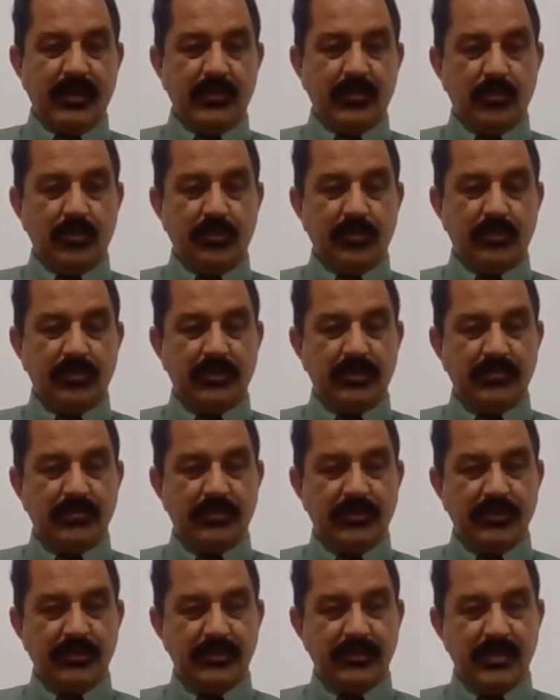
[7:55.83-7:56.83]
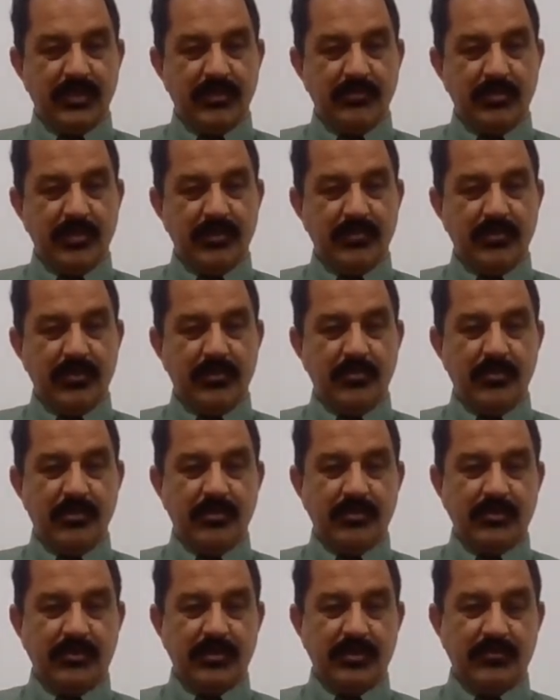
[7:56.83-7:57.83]
So this was the brief
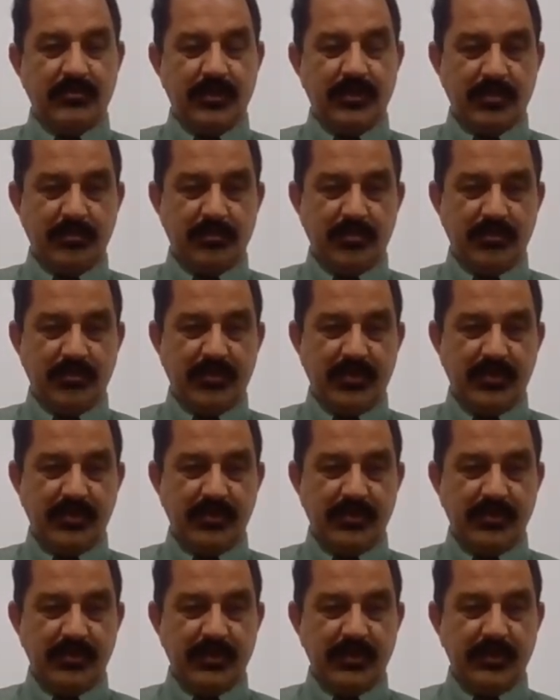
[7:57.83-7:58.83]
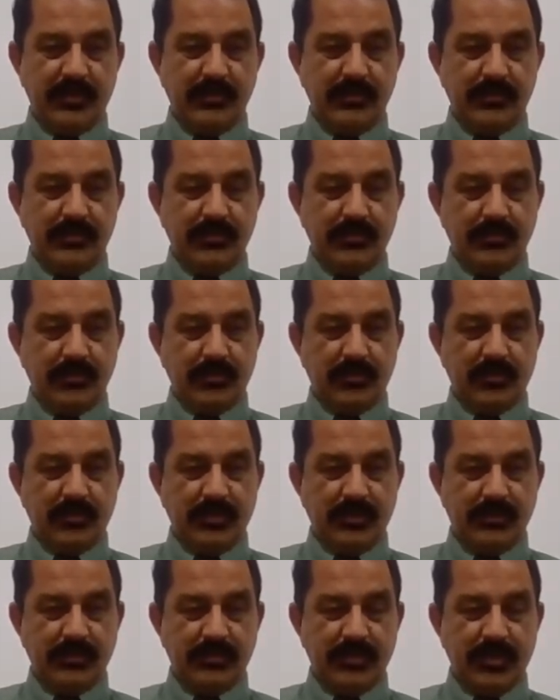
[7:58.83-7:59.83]
about the waterproofing concrete. So
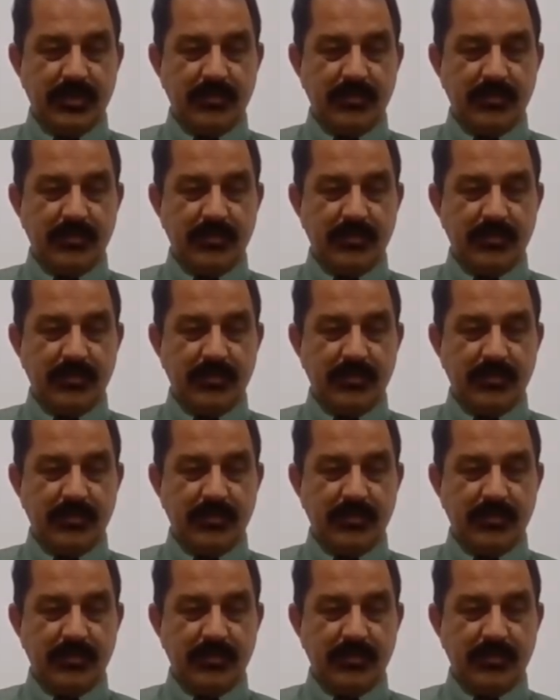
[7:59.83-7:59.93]
next